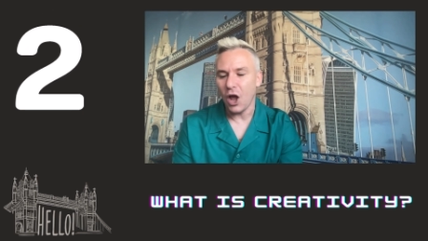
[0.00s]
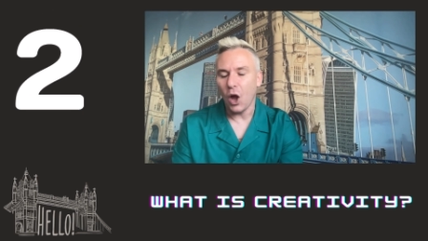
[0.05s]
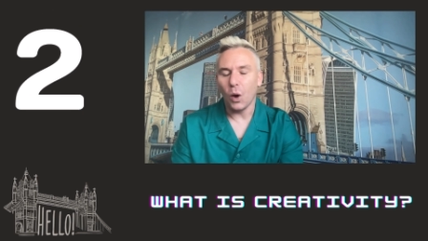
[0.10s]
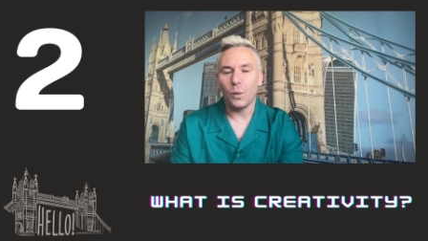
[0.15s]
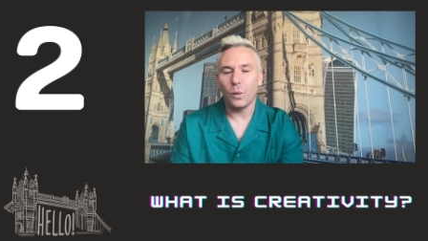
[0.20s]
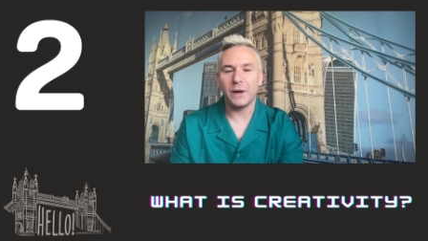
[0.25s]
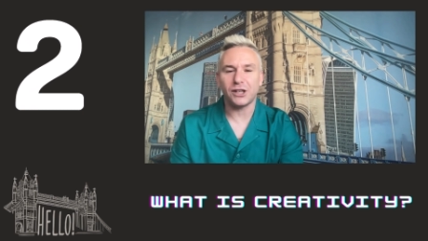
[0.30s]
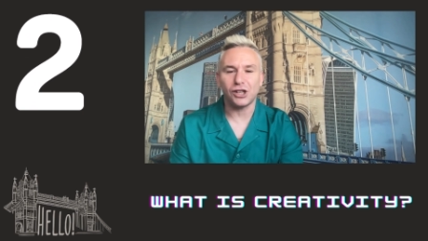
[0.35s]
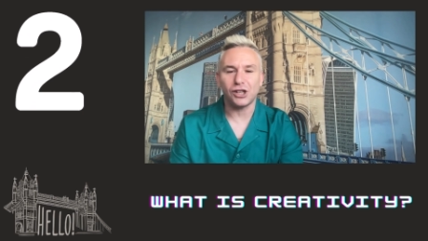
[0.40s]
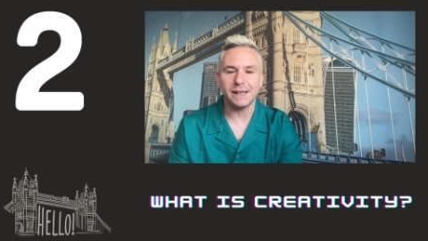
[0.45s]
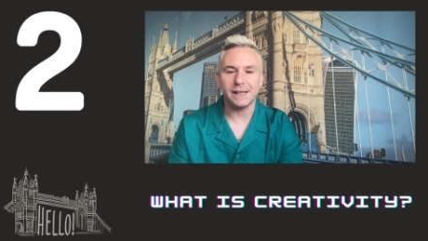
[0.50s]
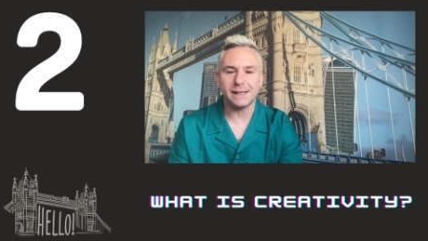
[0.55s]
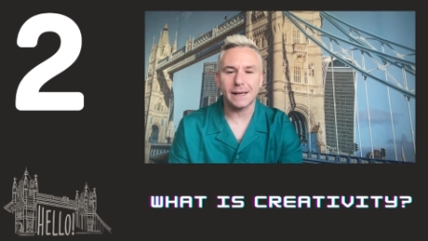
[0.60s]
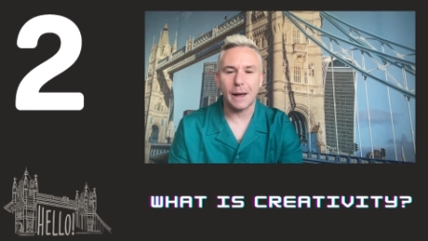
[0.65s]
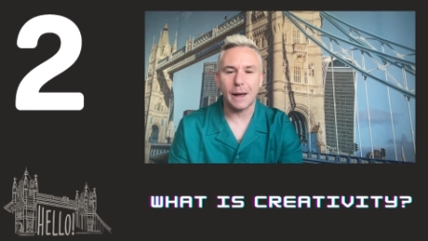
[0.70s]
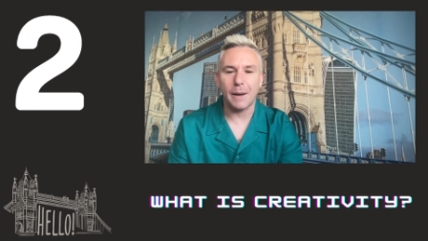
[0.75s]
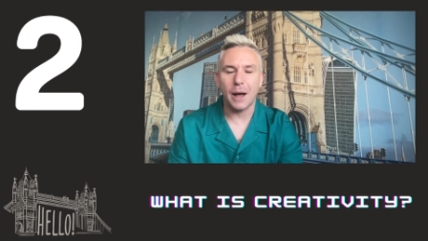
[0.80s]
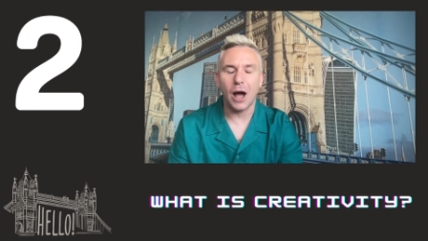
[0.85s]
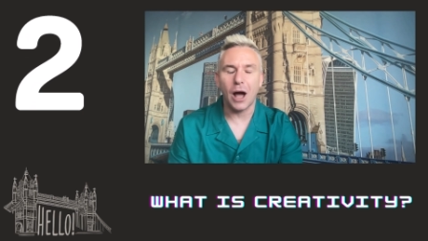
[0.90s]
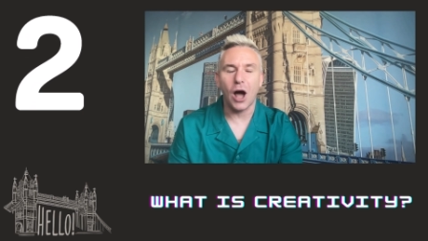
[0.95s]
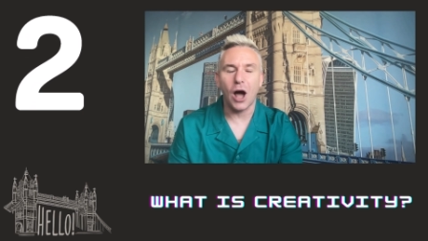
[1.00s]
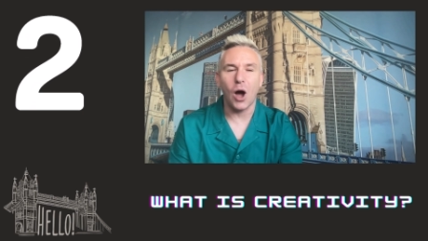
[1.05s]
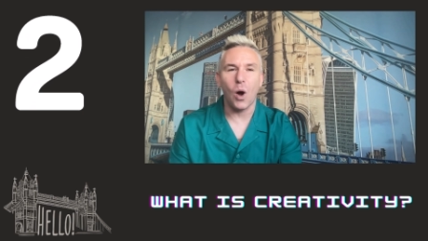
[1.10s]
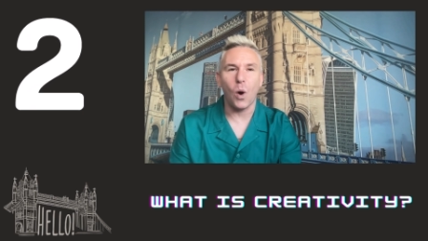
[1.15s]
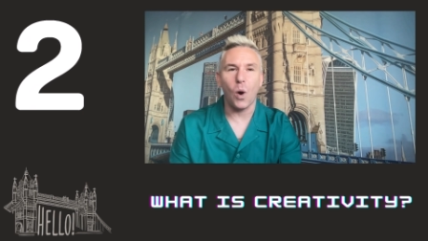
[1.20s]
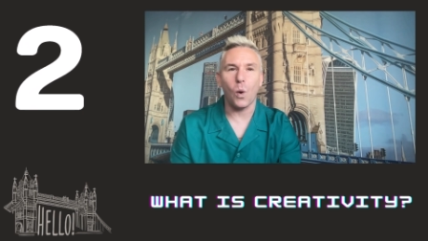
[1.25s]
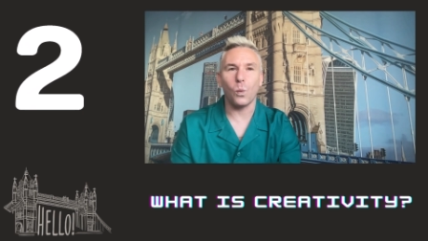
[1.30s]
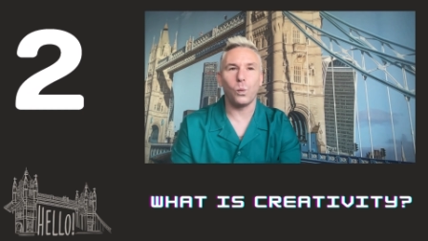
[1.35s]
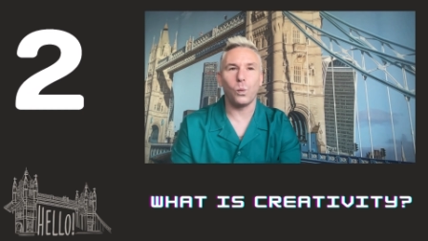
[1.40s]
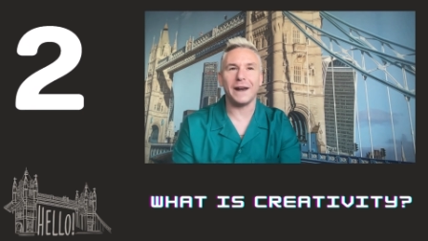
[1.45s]
which is
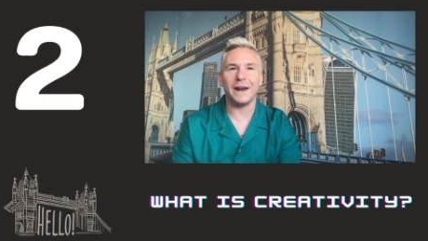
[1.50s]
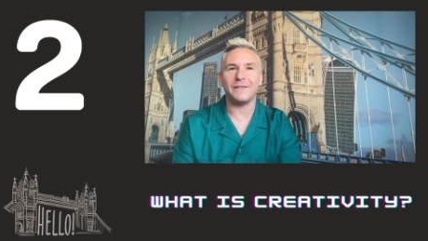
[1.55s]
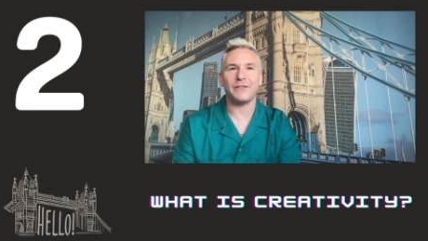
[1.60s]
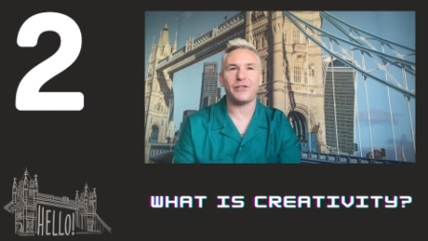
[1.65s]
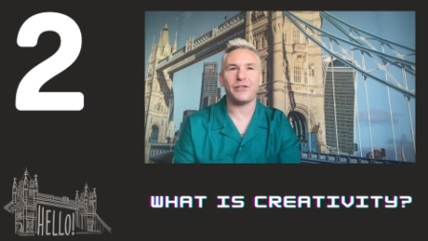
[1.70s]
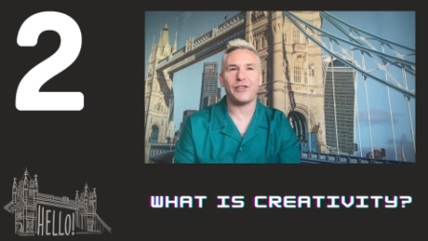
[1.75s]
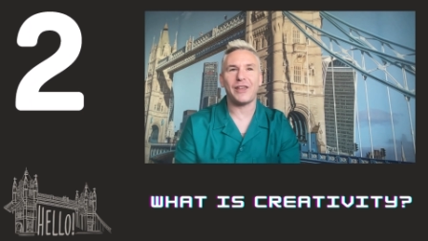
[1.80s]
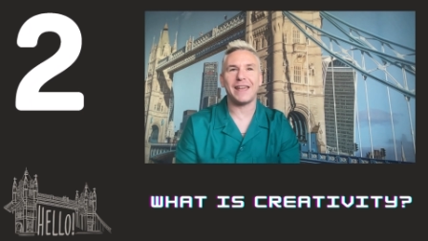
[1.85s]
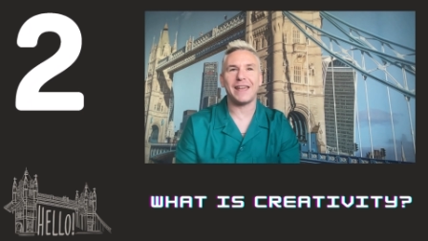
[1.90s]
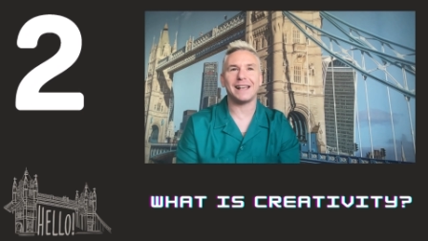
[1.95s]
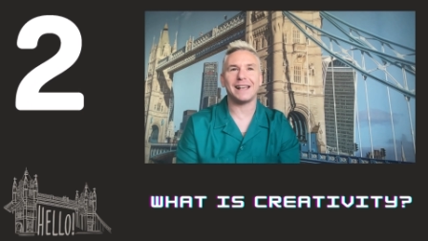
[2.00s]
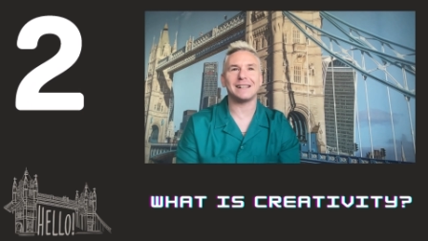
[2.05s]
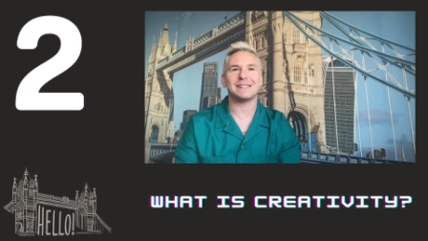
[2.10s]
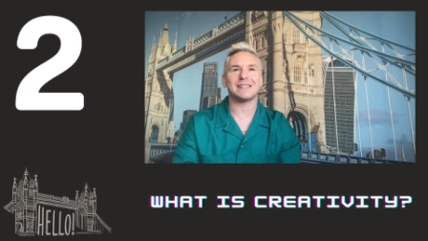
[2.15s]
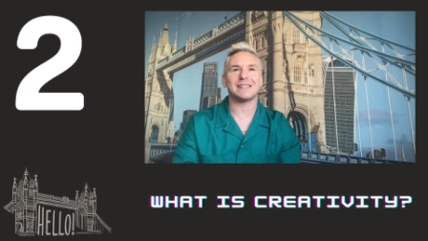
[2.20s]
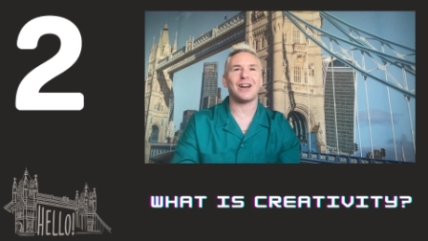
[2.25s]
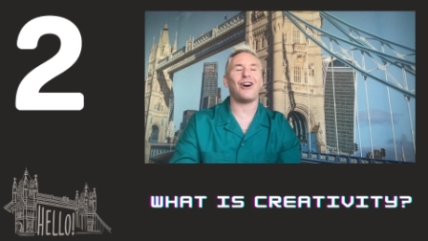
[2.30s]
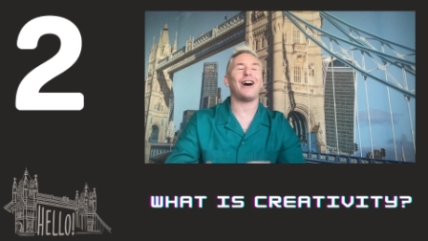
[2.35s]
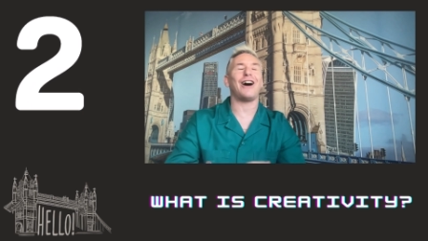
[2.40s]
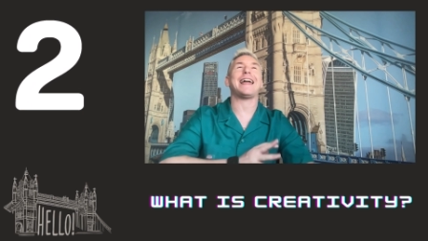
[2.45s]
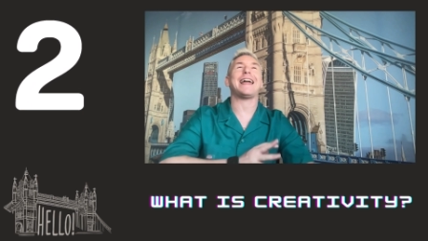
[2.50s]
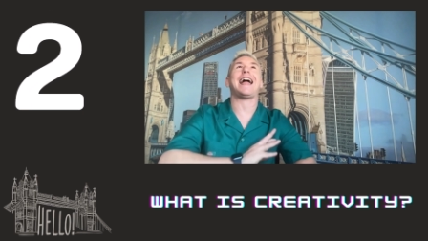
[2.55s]
one of the things that I